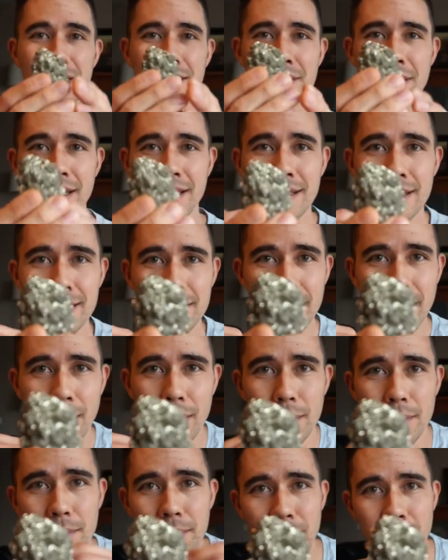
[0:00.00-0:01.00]
Check this
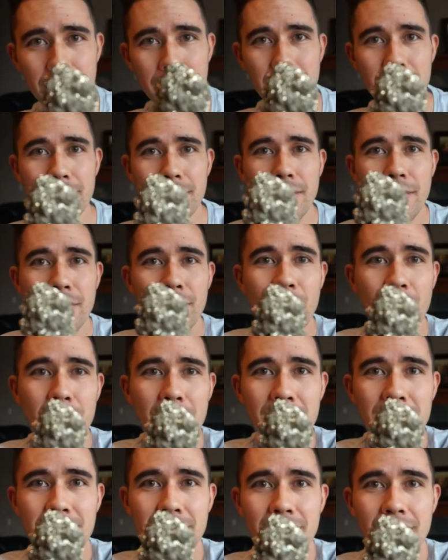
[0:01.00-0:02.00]
out. Let me
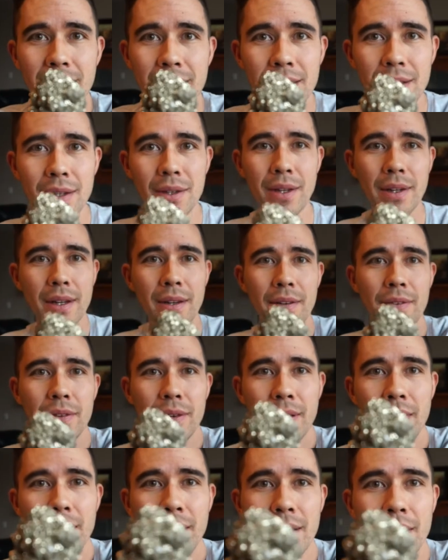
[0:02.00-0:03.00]
focus in on you
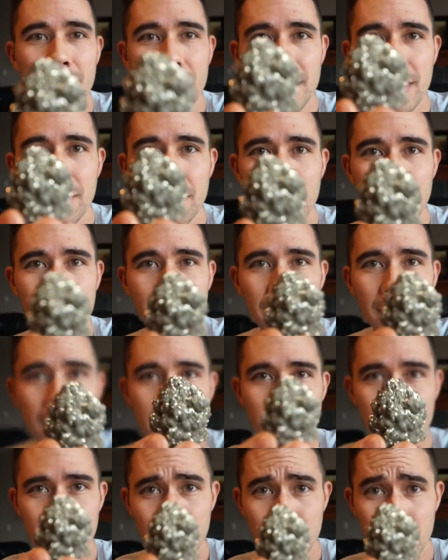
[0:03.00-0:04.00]
for here. See if we can
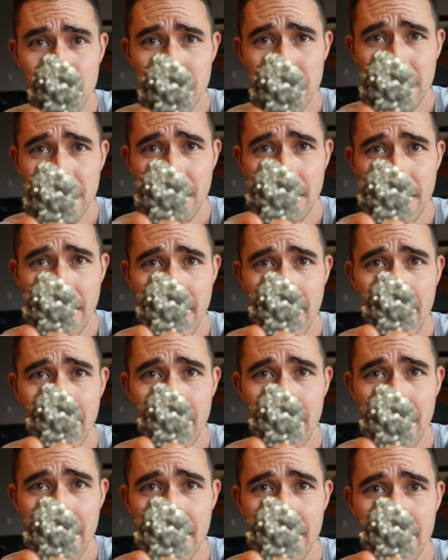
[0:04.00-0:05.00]
zoom in on that.
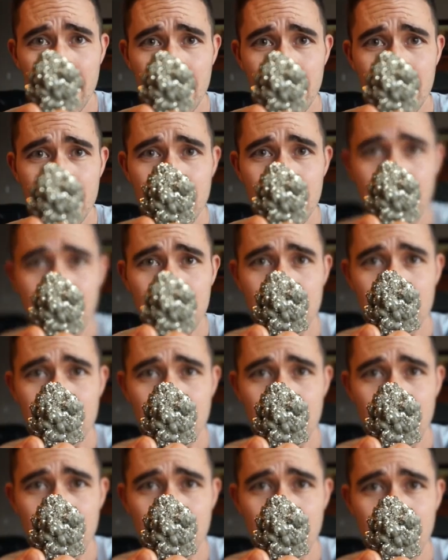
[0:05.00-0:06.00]
You,
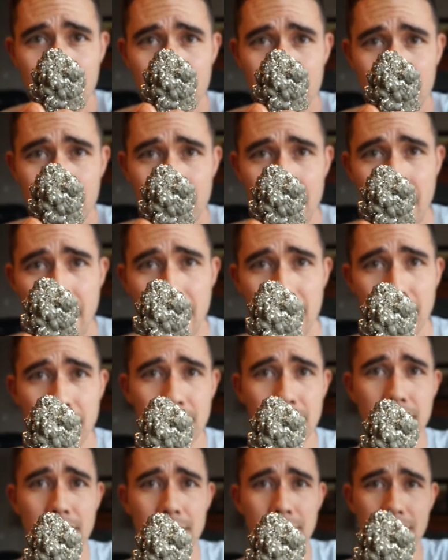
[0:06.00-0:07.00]
you guys see that?
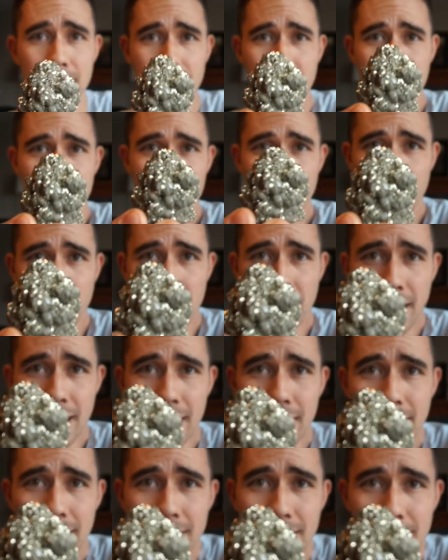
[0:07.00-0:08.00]
So
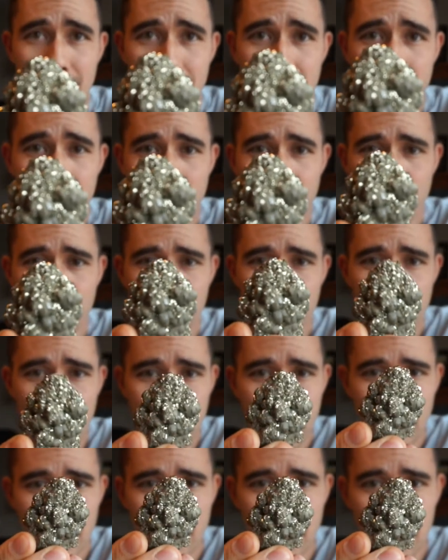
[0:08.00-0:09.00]
this
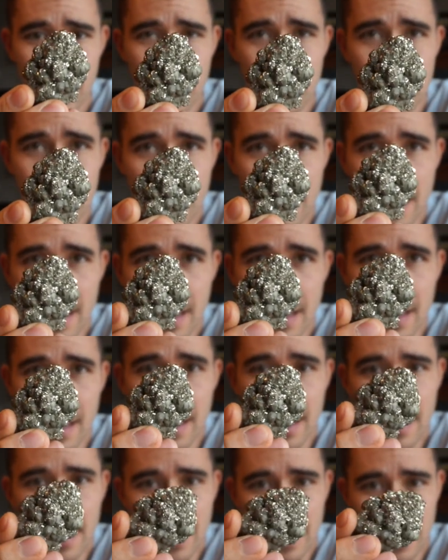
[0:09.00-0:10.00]
is
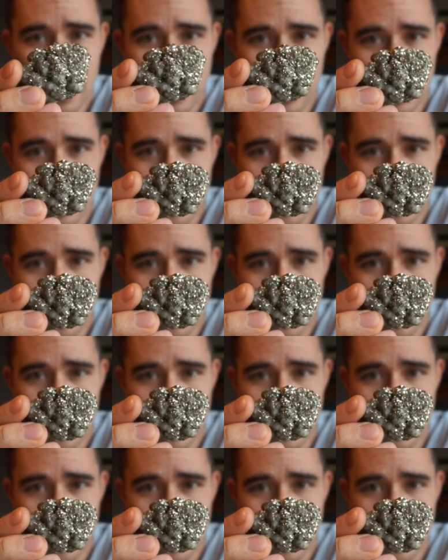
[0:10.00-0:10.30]
a